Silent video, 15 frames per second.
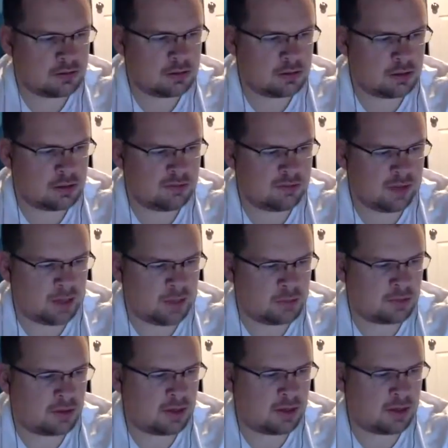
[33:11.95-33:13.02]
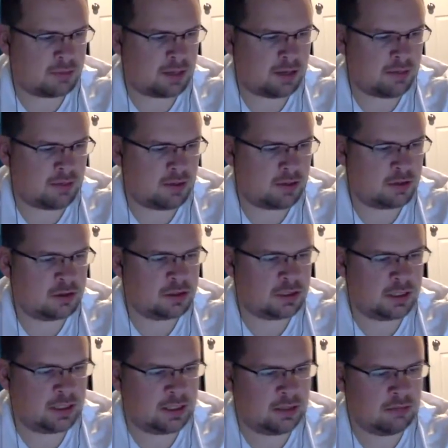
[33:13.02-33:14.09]
a viable running back that could
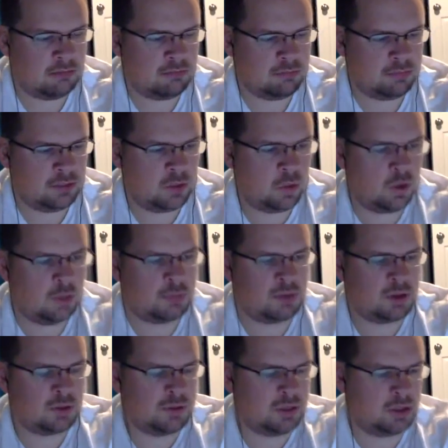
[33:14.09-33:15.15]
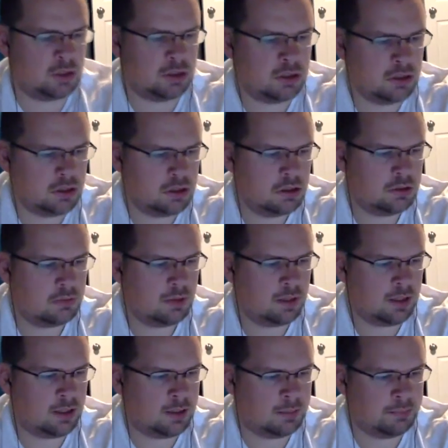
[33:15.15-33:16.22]
get, you know, a premier
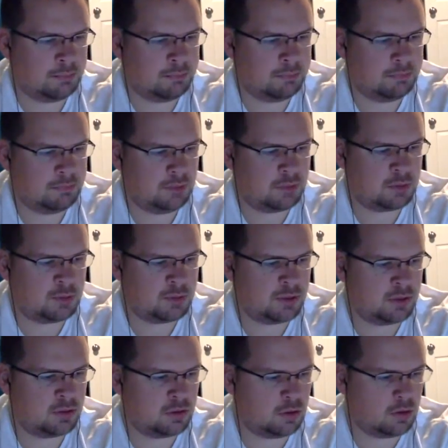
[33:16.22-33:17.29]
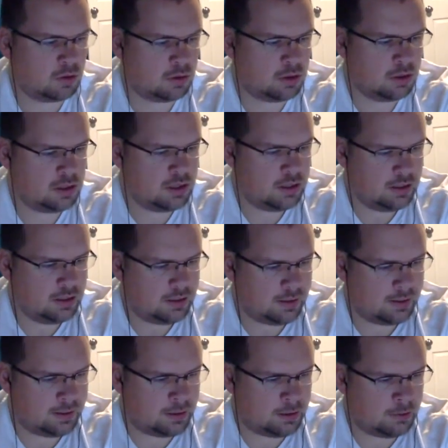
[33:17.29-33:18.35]
role.
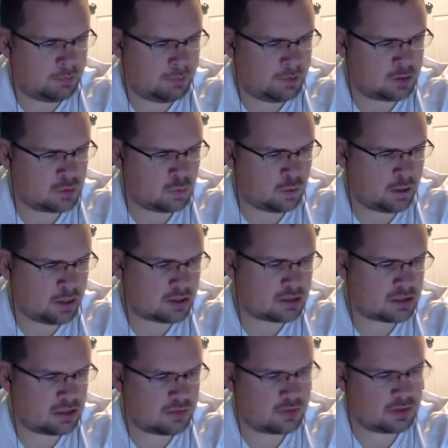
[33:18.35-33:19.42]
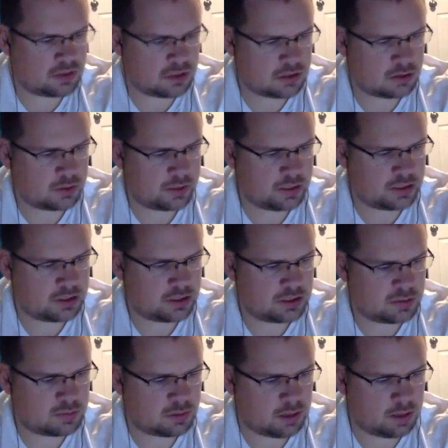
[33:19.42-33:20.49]
His wide receiver situation is
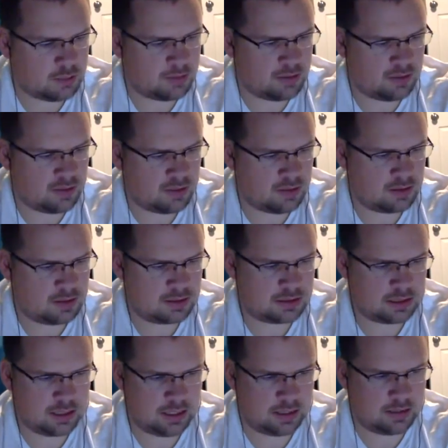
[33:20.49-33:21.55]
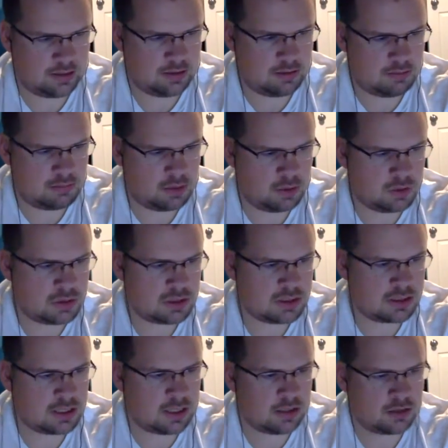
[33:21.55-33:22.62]
probably the thing that's lacking the most.
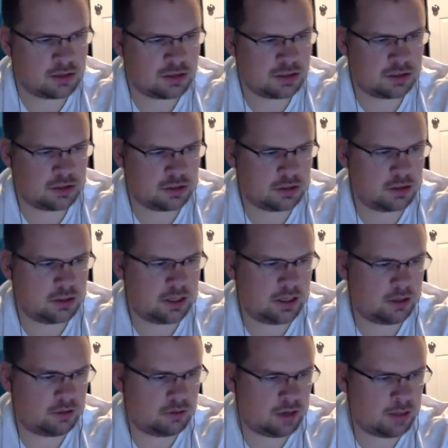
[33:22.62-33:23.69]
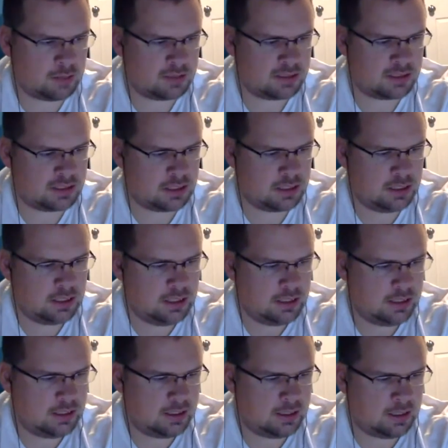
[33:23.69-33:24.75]
He's got Christian Kirk, Allen Robinson,
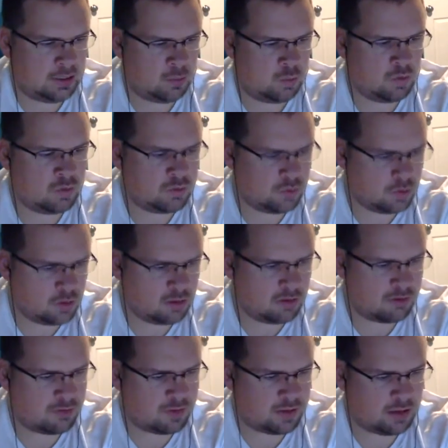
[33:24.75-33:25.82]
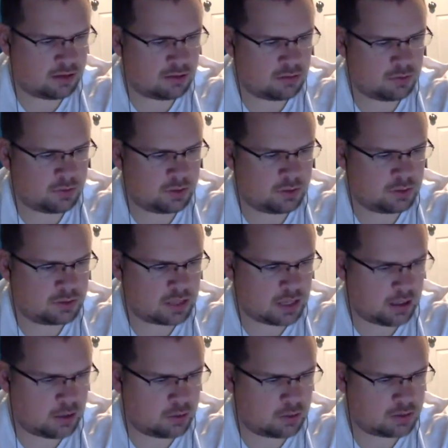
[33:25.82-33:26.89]
Will Fuller the fifth, who we know is
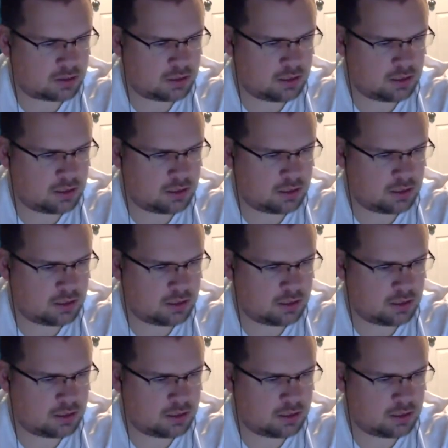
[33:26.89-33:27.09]
out.